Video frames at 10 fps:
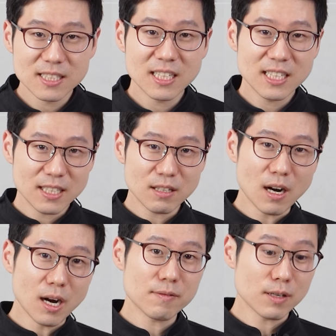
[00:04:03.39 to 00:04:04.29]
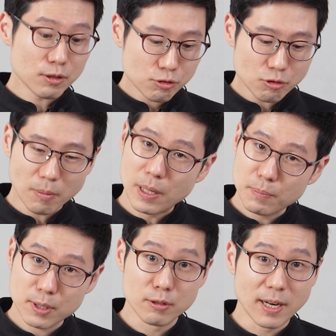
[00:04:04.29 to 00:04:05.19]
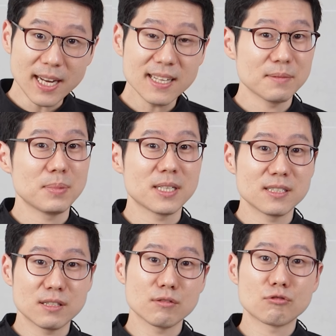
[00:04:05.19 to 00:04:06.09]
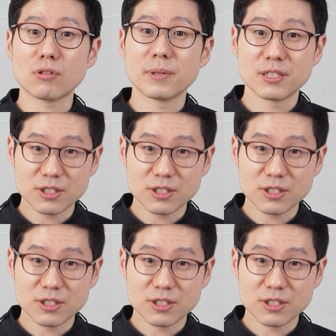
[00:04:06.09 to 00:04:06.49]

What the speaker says: Here I've got strawberry puree because it's a strawberry